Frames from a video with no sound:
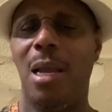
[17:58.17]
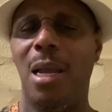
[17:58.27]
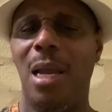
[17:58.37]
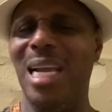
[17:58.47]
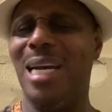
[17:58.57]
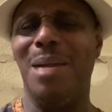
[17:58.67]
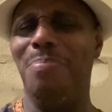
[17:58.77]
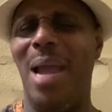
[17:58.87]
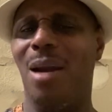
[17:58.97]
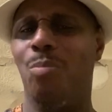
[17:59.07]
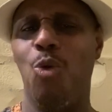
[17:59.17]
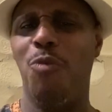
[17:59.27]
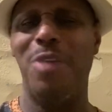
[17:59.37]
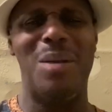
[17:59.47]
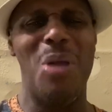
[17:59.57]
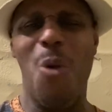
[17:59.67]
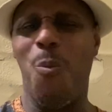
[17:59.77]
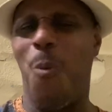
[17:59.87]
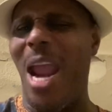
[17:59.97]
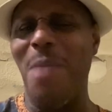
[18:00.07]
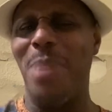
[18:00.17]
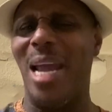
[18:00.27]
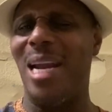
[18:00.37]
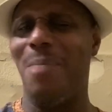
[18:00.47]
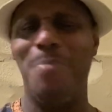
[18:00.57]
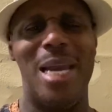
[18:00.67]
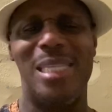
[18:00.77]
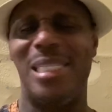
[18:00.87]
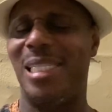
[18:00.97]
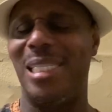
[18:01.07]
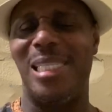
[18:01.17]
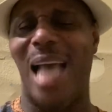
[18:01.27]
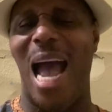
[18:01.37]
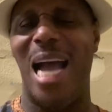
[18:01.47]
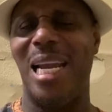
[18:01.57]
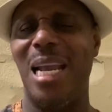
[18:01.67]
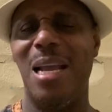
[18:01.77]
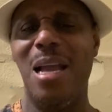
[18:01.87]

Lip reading: He could have made a movie way better than Menace to Society,